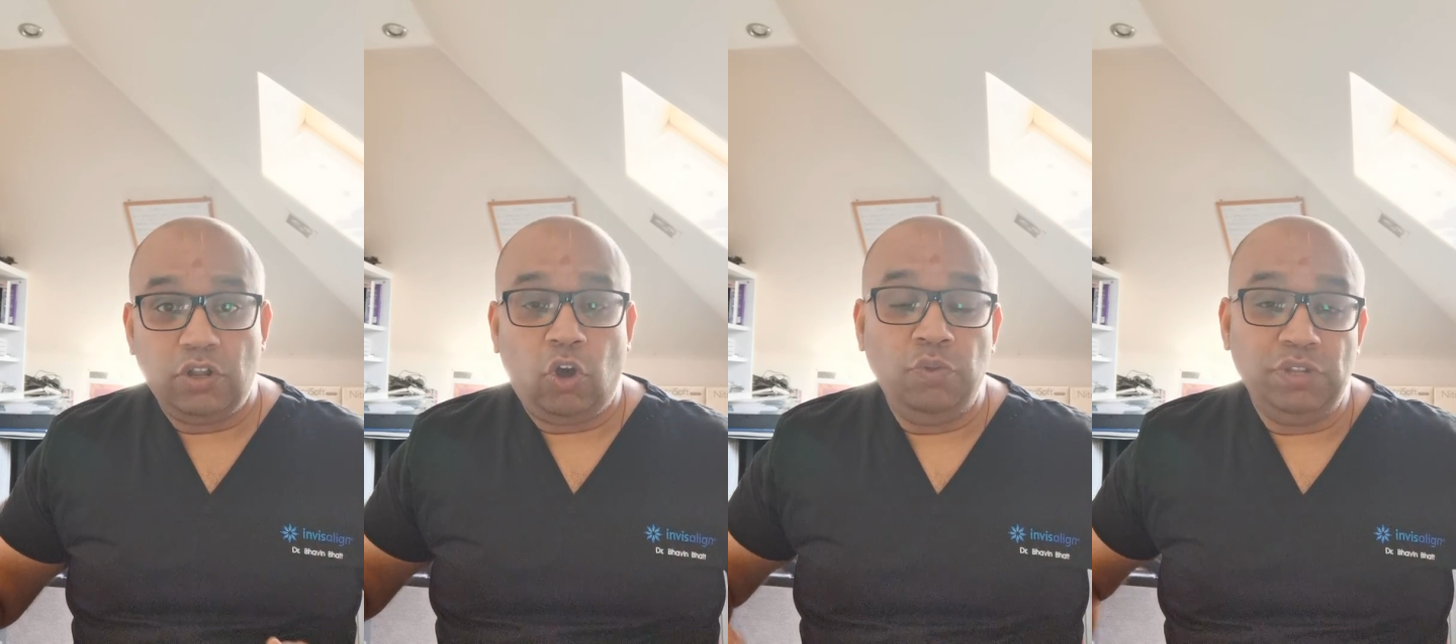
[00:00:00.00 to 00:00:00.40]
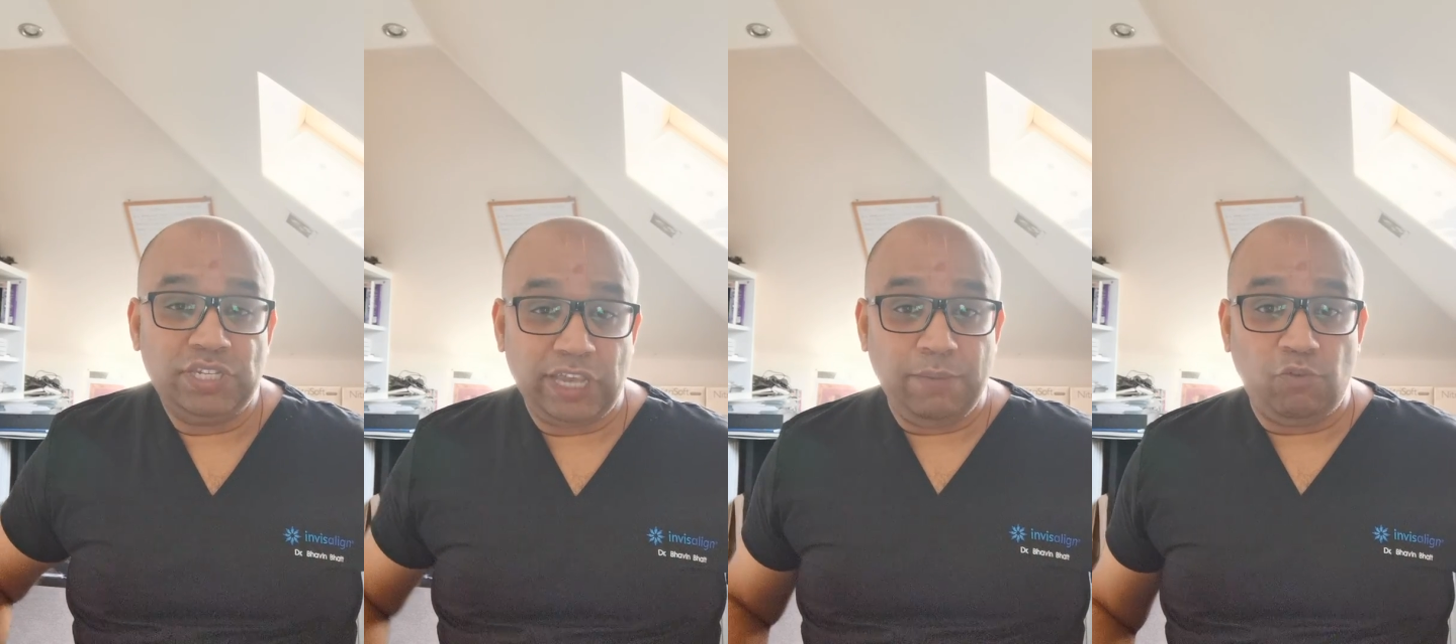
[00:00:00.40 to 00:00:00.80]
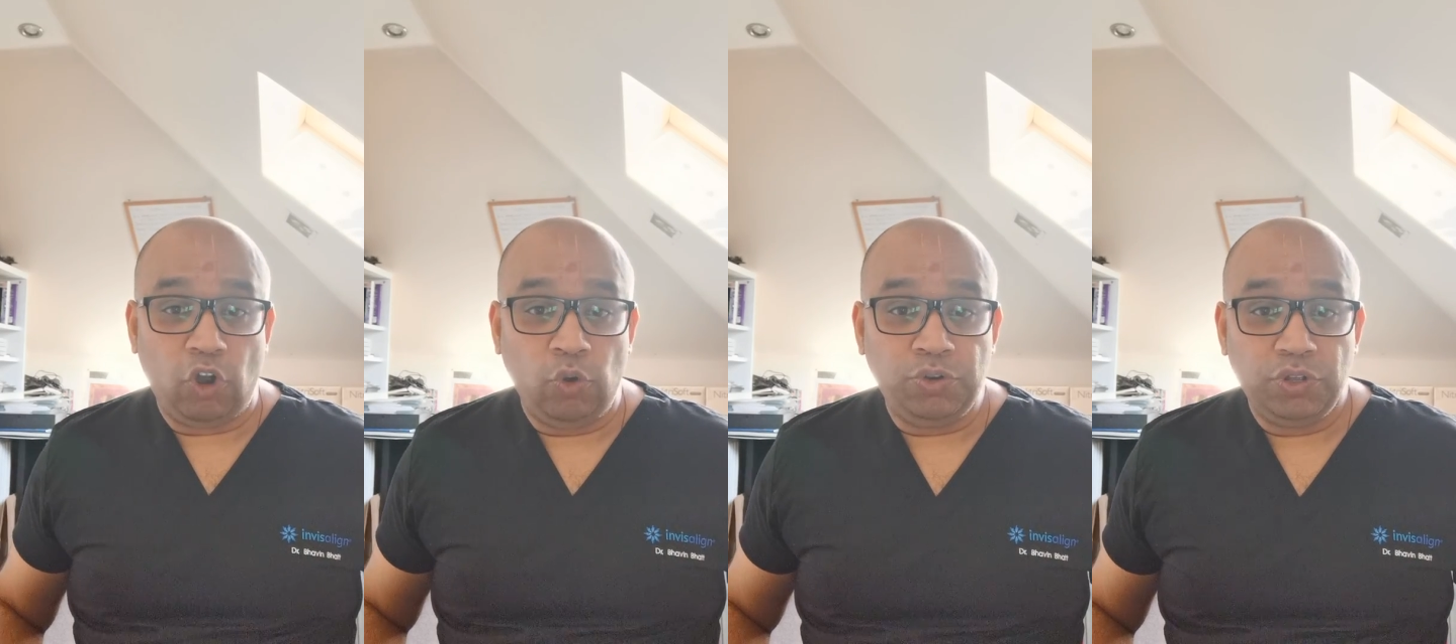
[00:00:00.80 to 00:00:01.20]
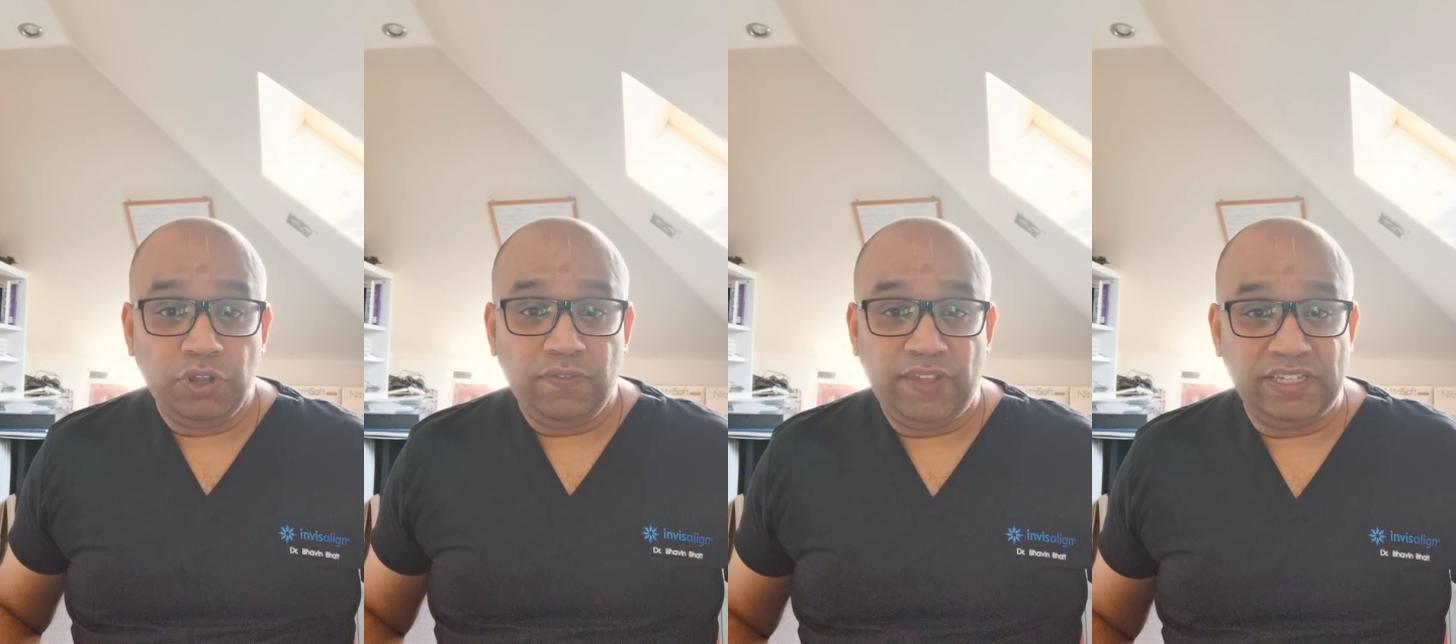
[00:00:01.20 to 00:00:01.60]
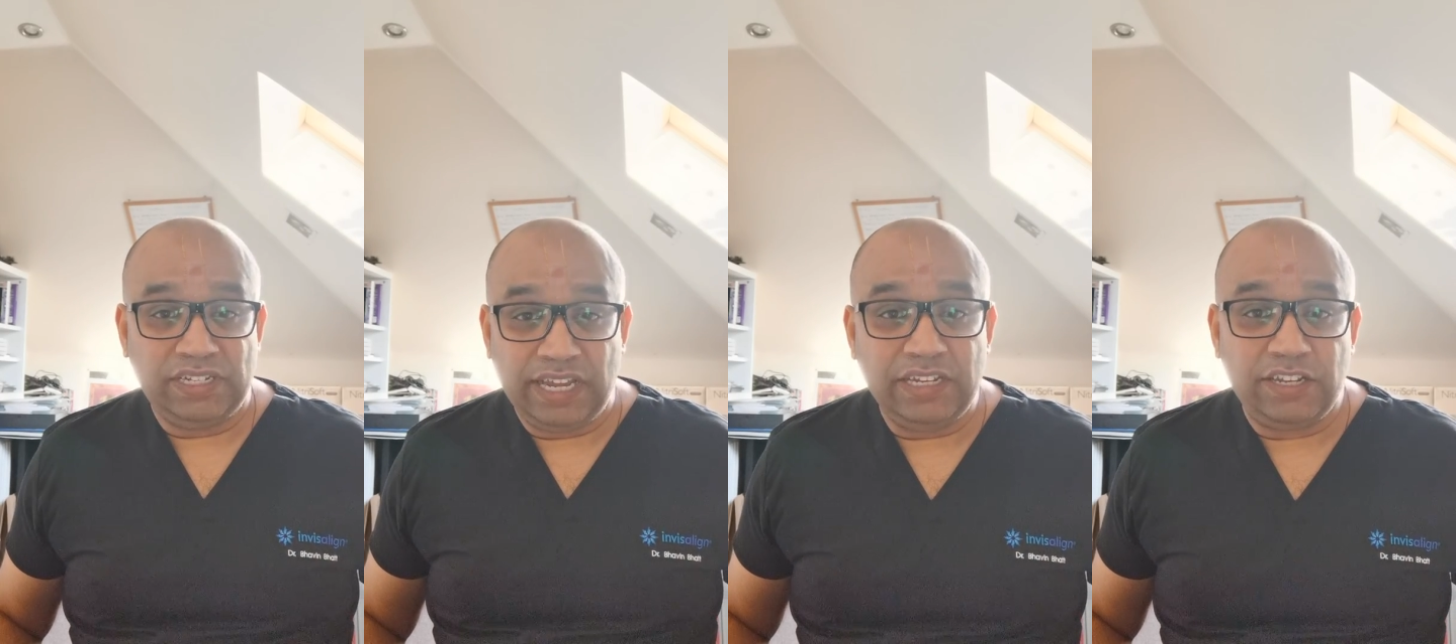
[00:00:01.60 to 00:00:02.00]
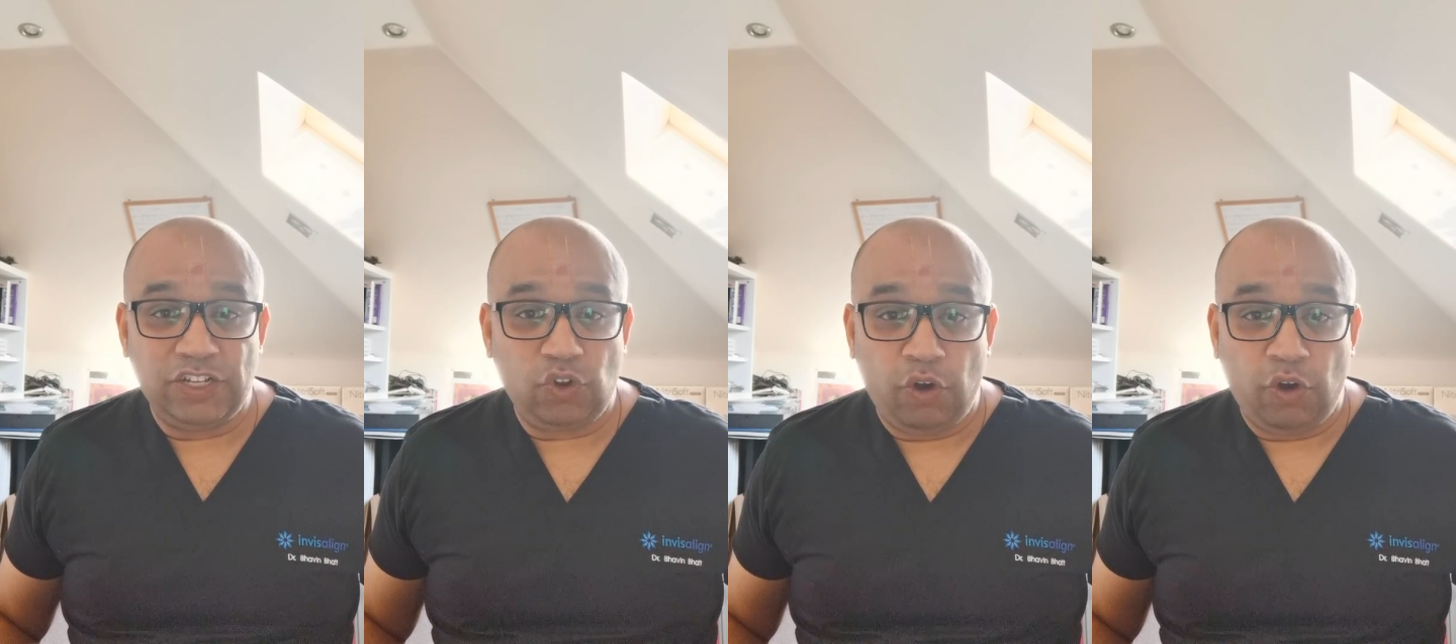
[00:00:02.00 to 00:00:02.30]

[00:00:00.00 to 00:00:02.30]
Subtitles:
on the same road, there's a dentist